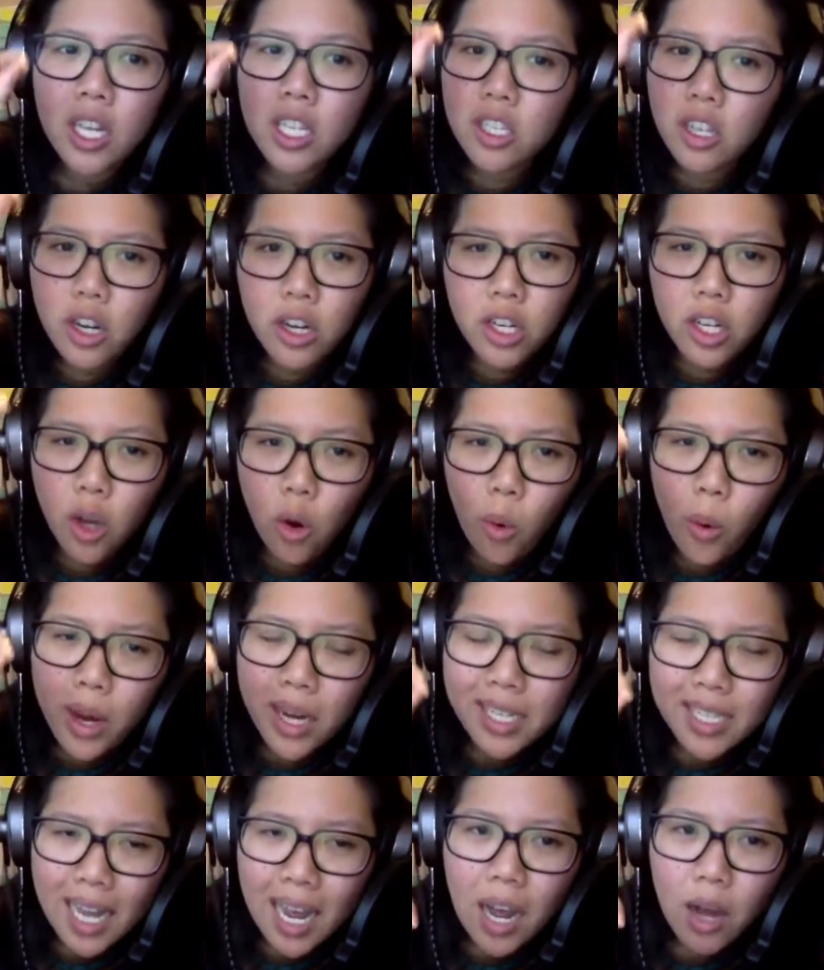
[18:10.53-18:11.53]
start
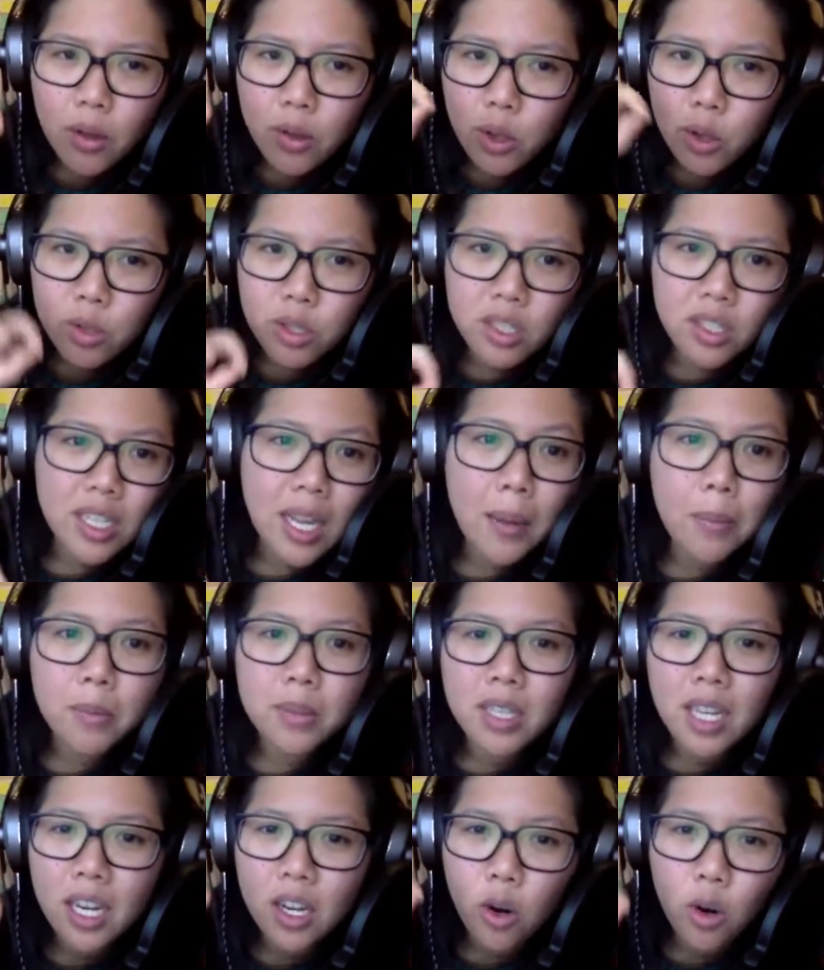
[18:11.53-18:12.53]
going down those
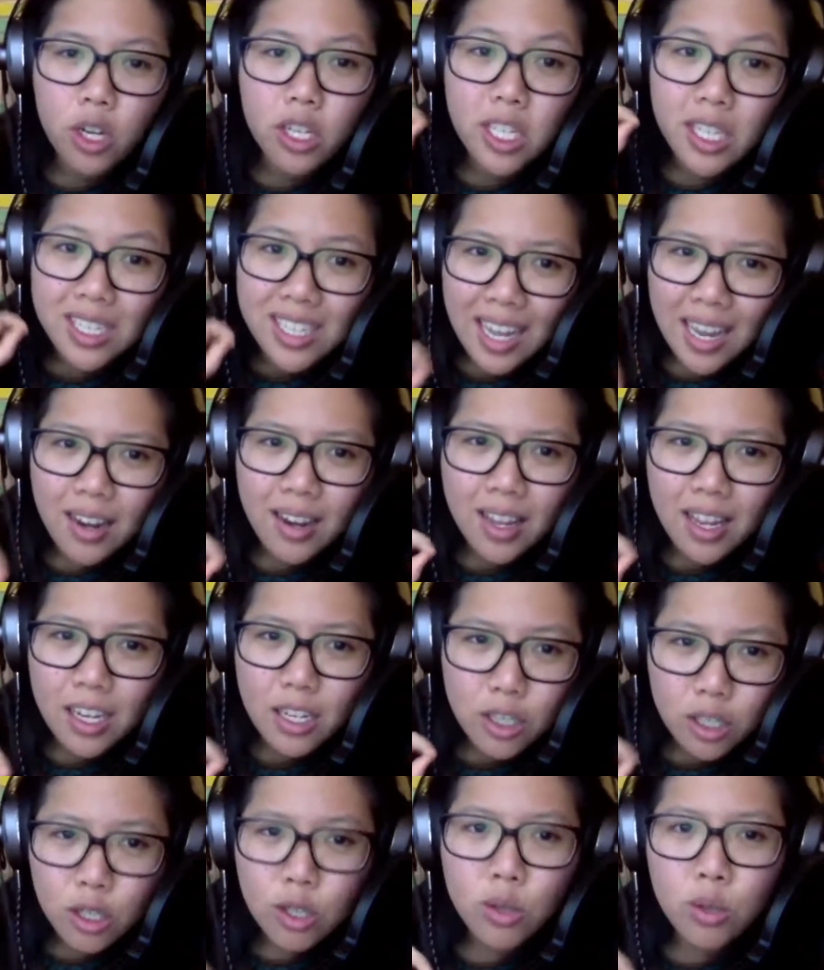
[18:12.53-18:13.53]
steps in order to get
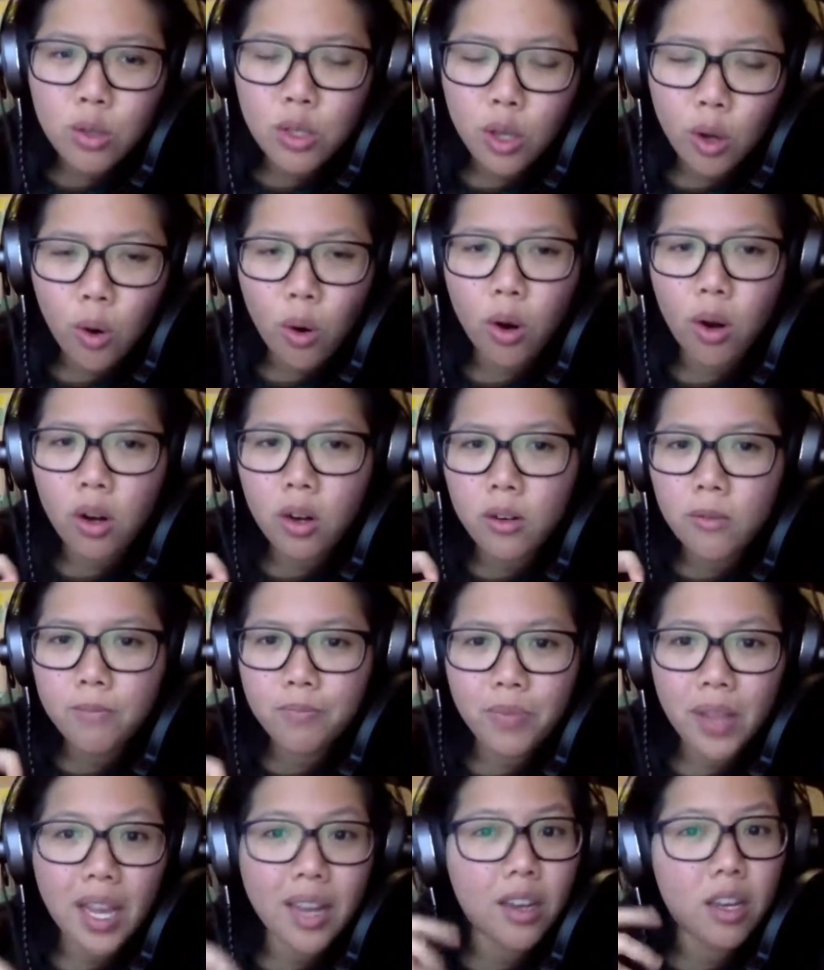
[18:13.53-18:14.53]
into your
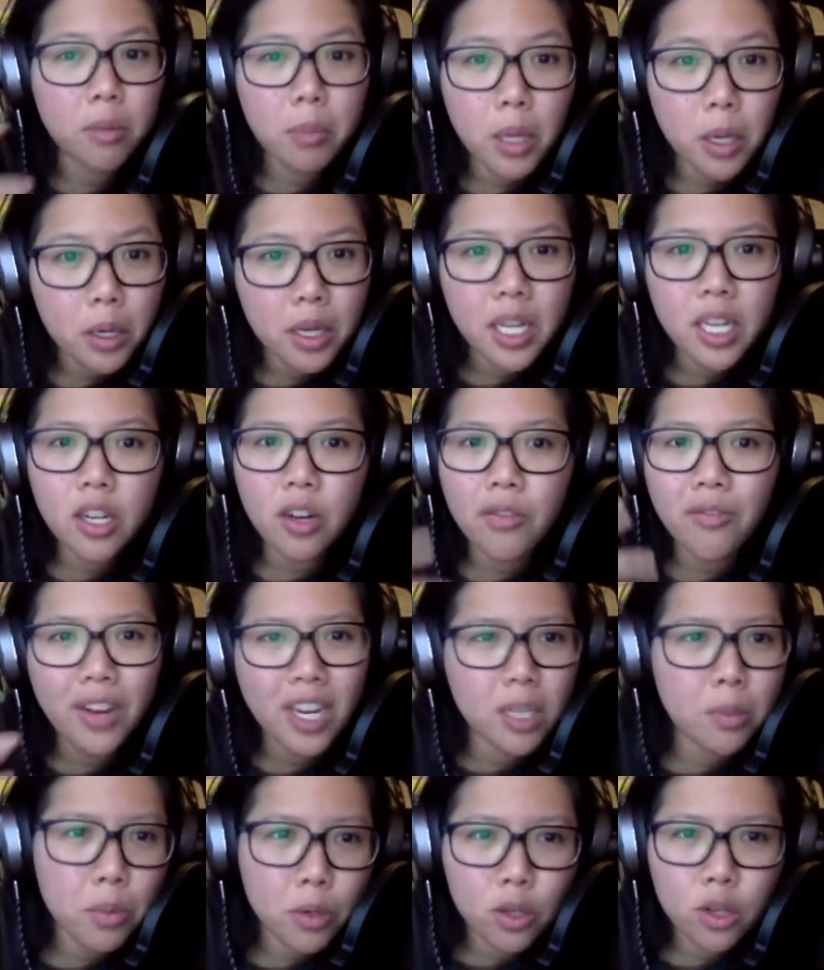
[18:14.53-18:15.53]
like community, your
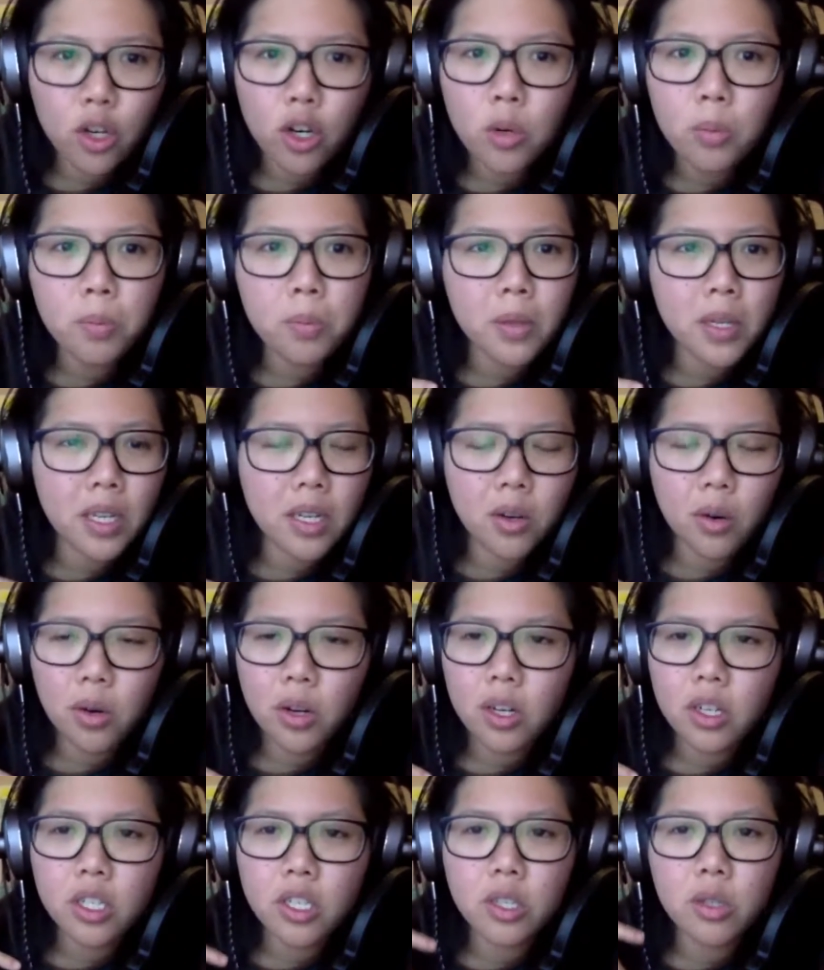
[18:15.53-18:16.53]
Facebook group, in
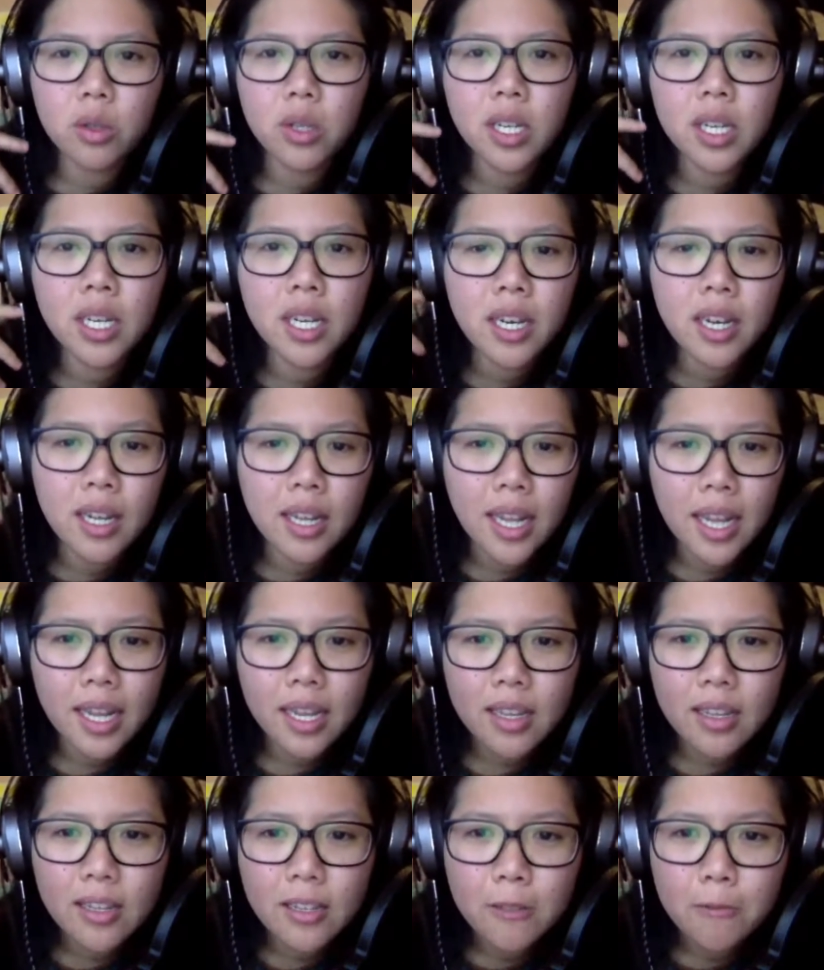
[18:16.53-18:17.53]
order to
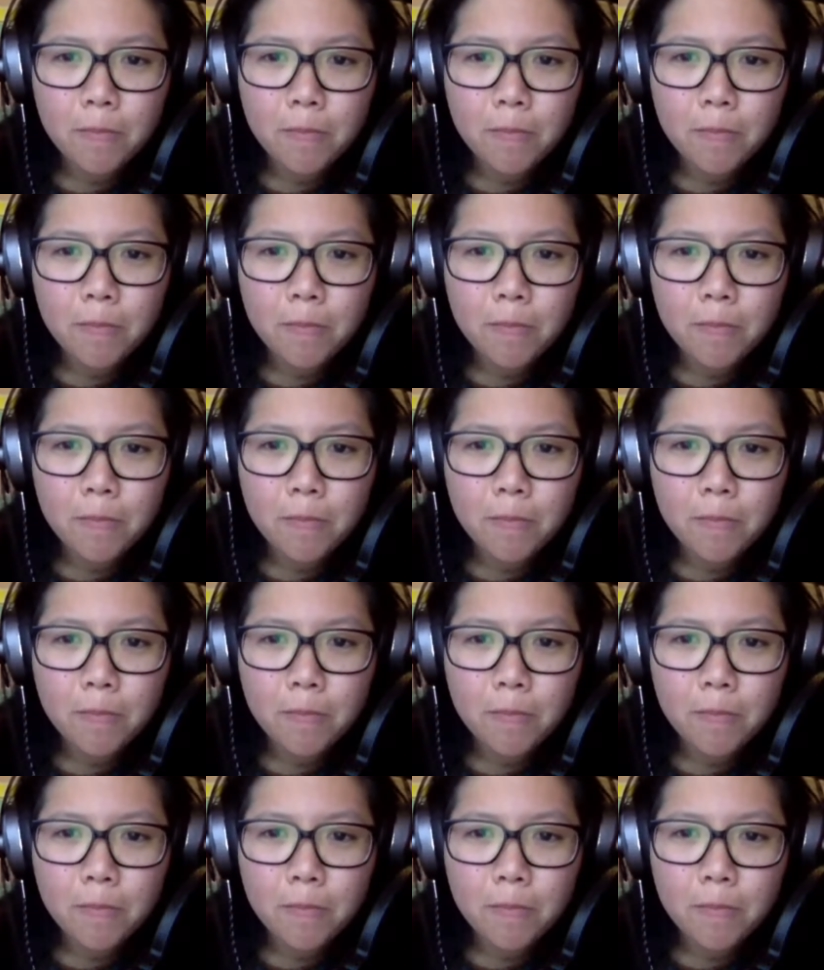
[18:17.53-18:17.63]
like